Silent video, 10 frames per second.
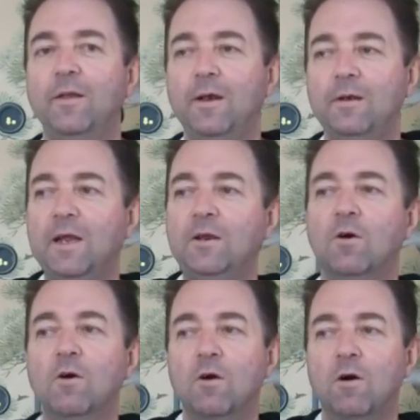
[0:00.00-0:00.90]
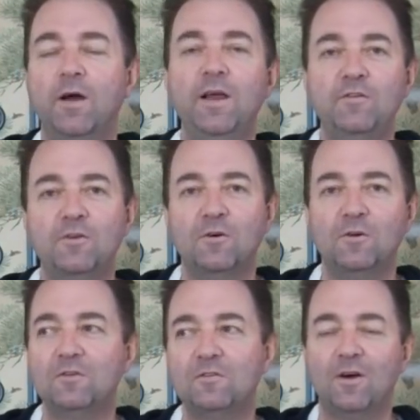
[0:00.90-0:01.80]
And ding dong, oh, he's
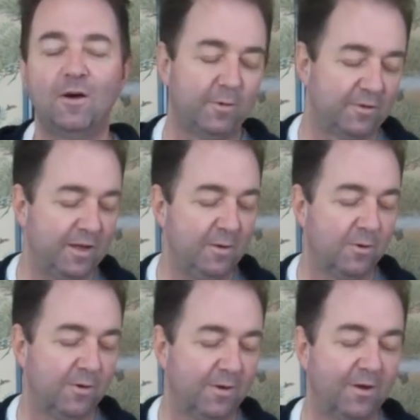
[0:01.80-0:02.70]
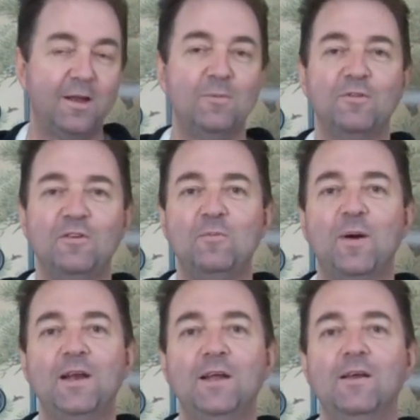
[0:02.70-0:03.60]
called us. Oh, what's he want? Oh, he wants his
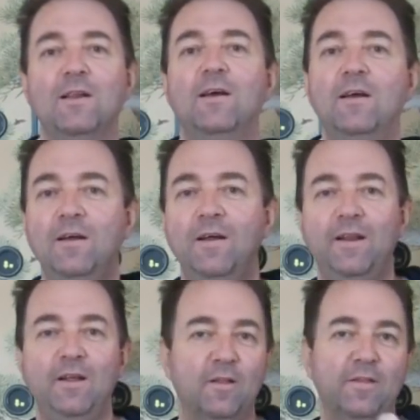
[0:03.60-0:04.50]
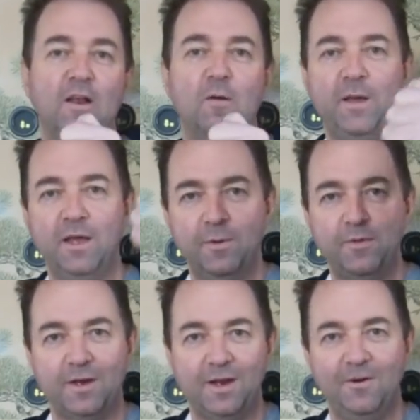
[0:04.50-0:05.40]
painkiller, and they'll appear
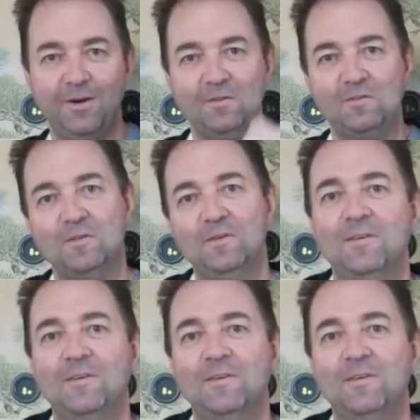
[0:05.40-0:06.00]
with it. Here it is.